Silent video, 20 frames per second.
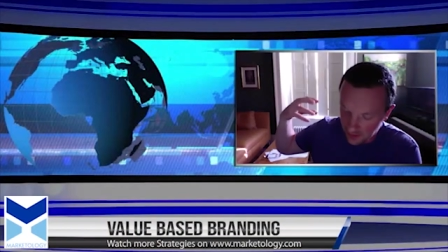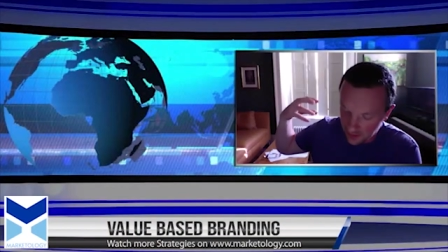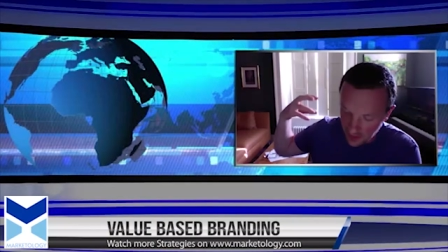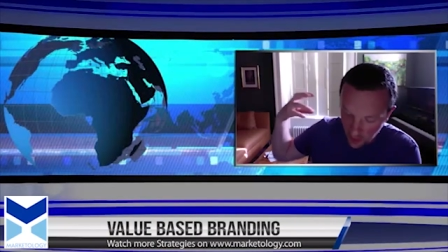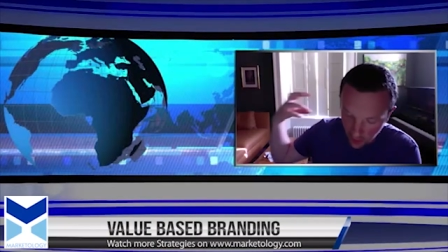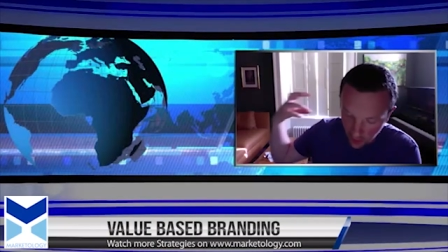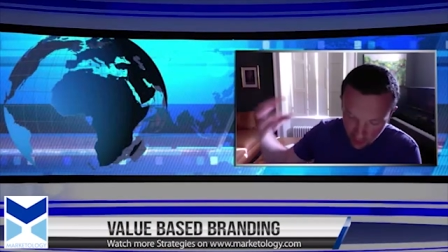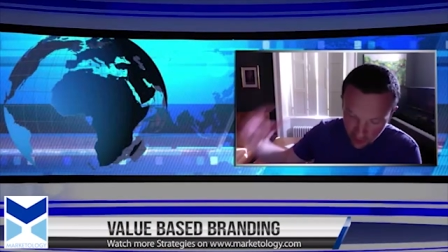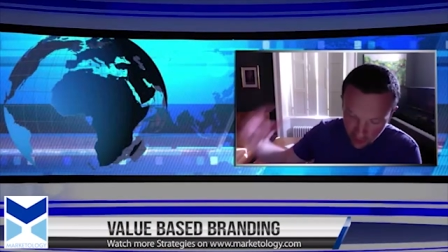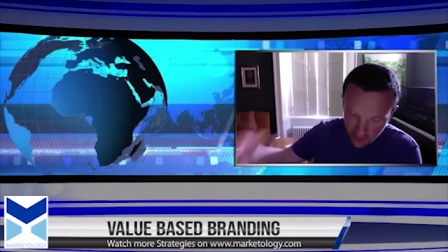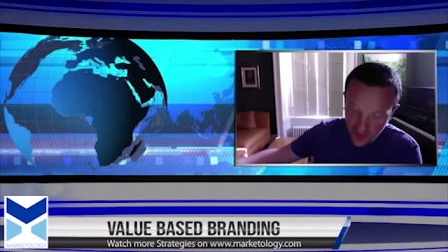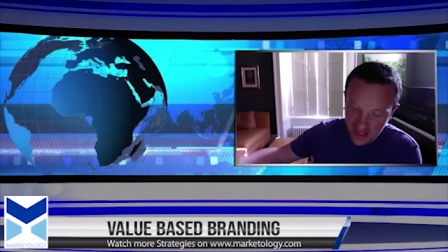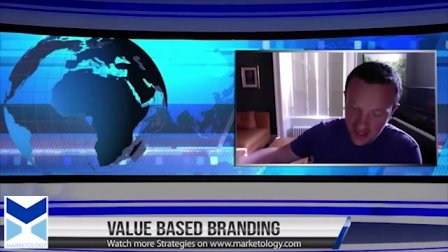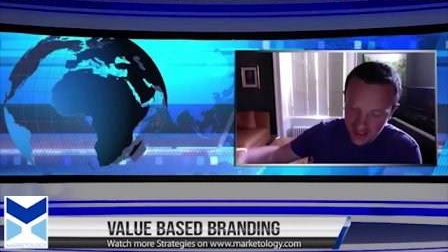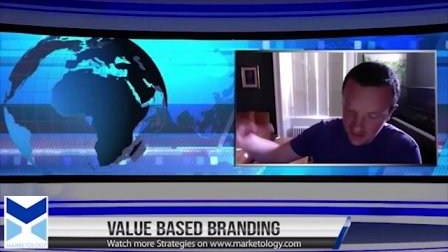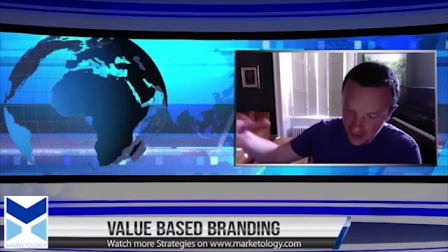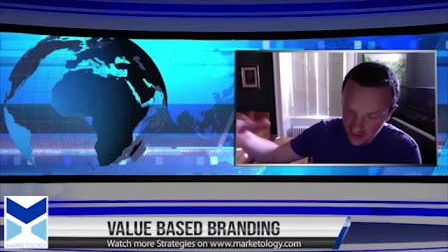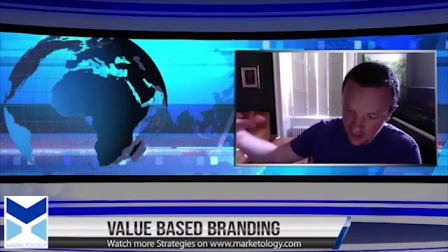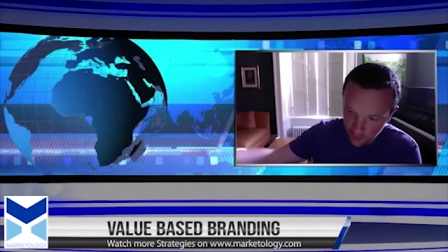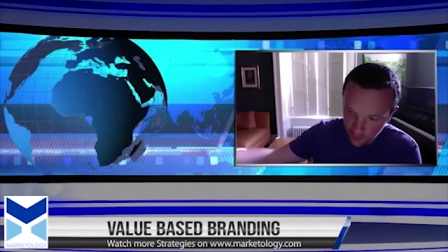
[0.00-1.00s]

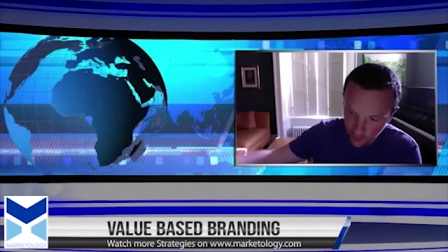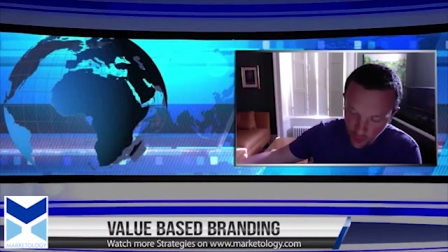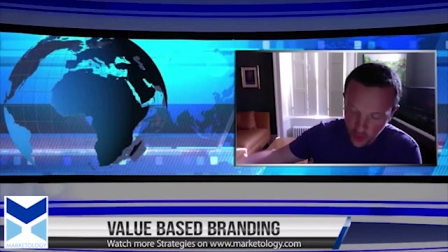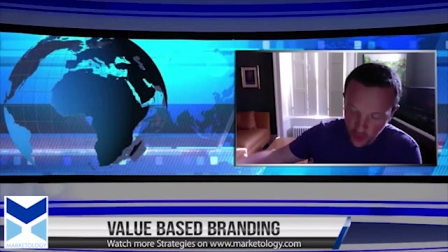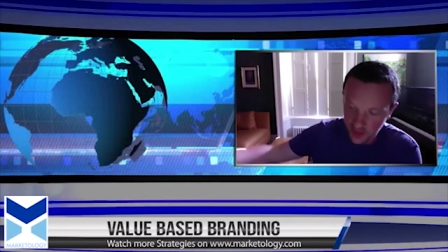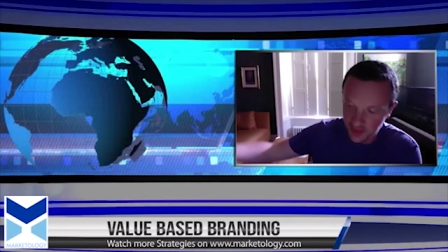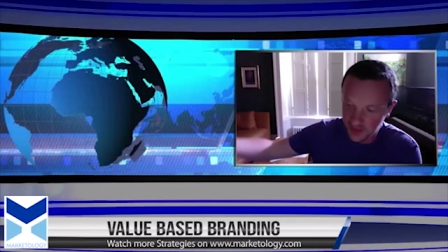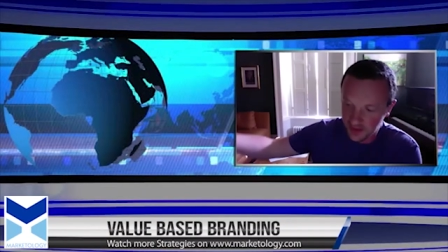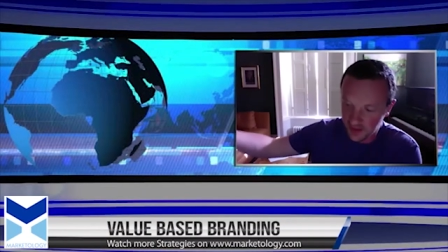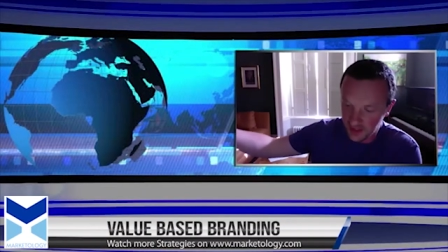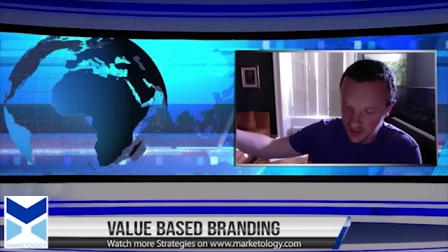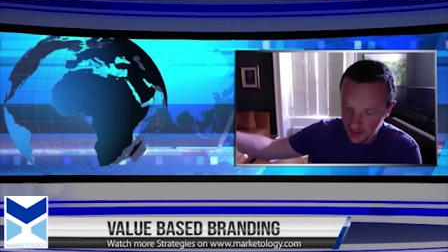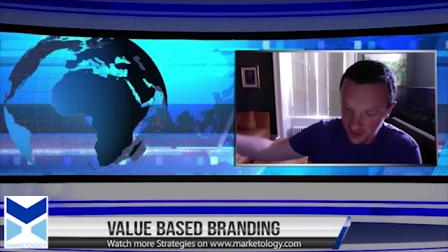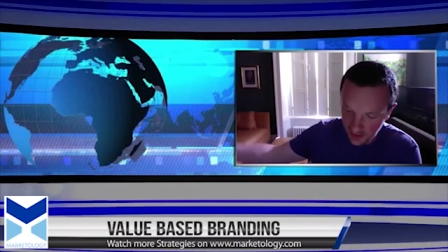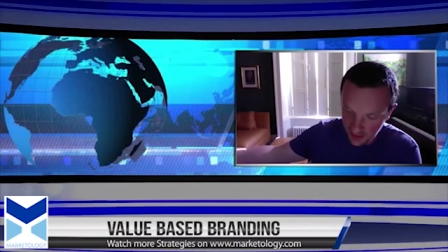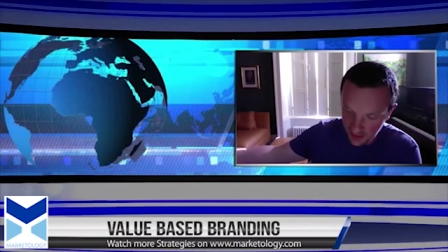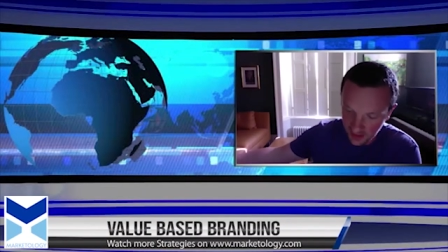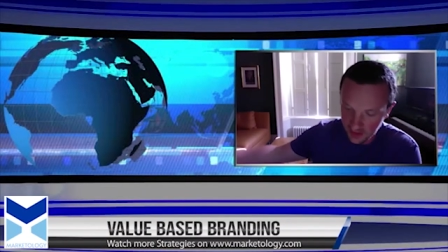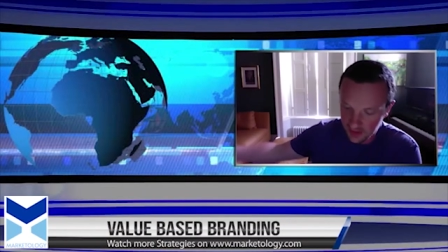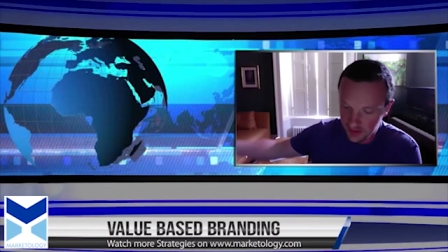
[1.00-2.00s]
authentic voice in
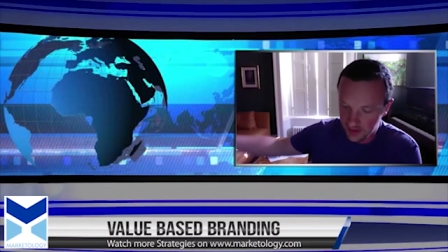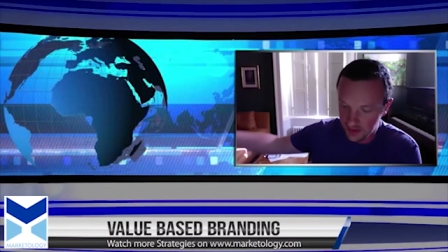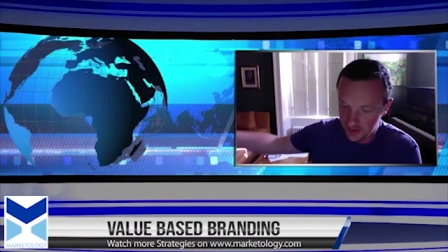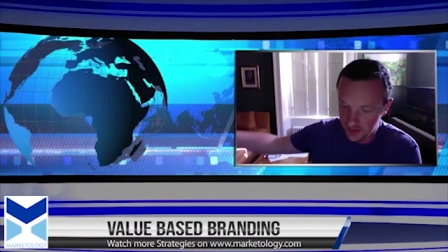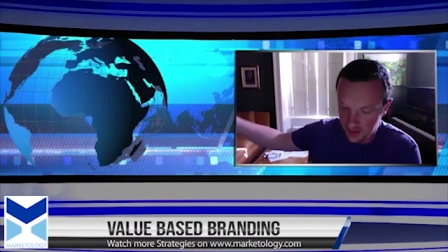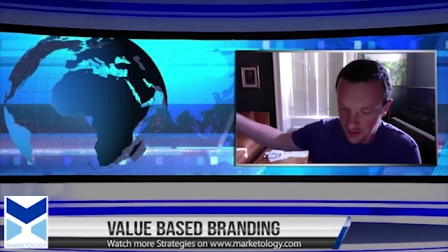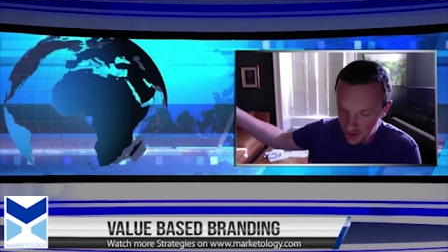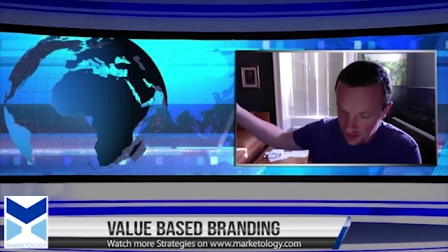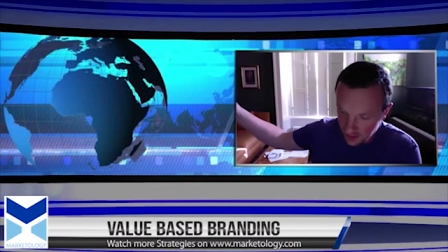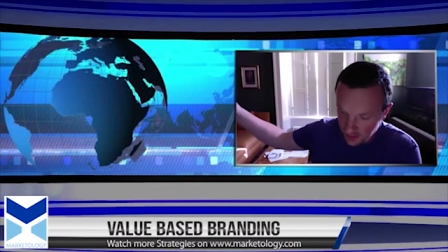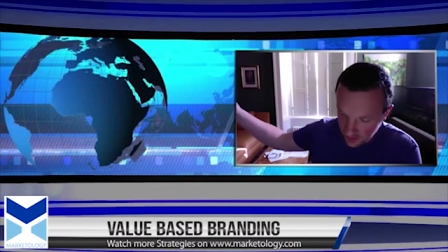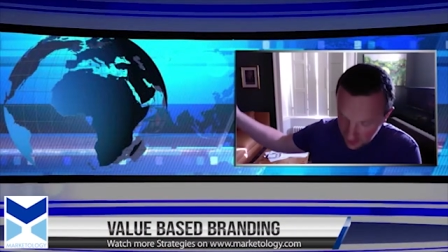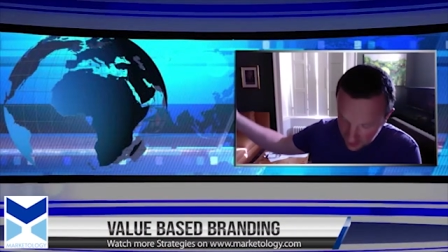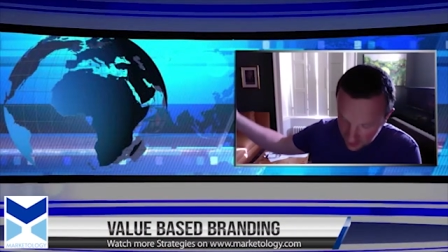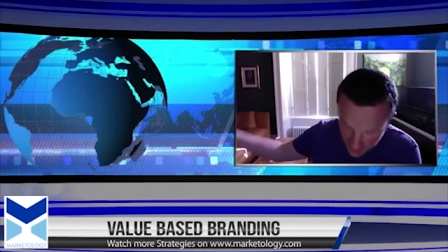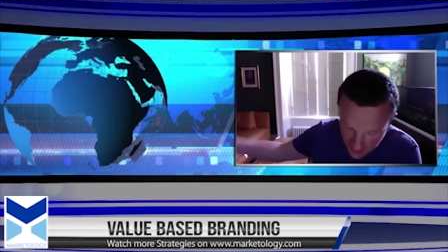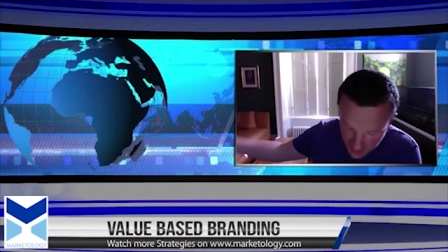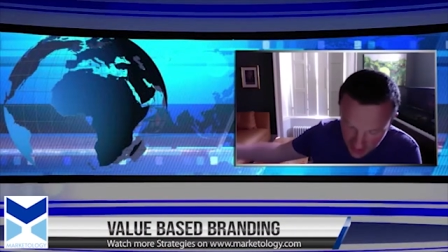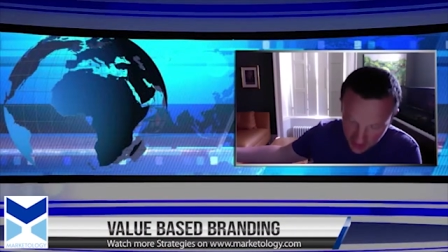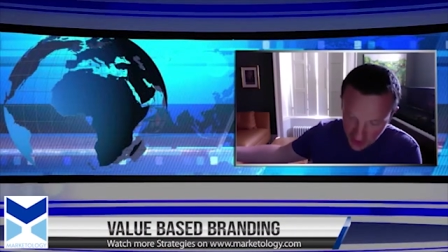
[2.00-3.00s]
his
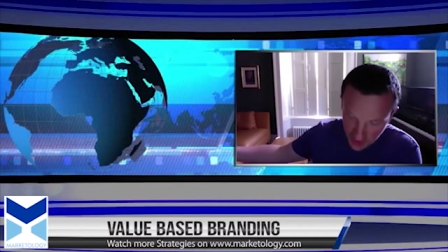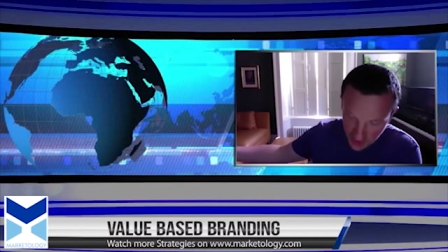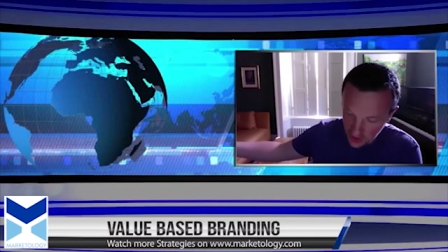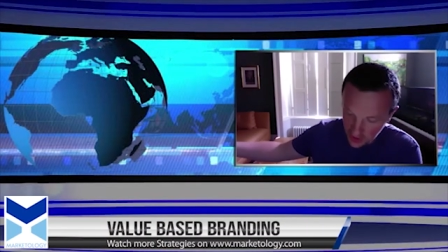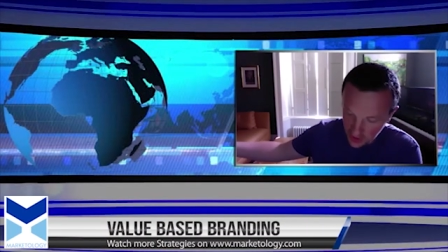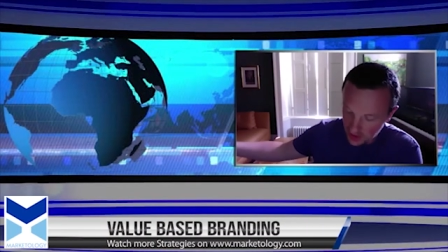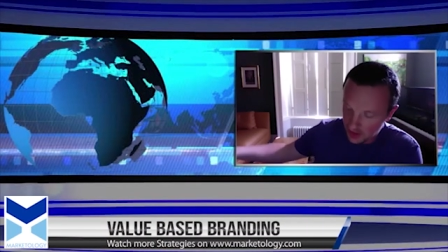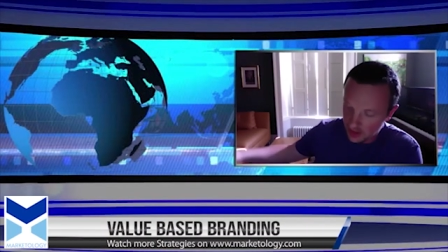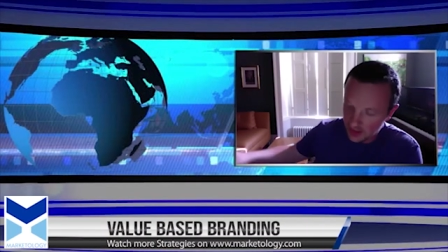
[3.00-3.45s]
niche,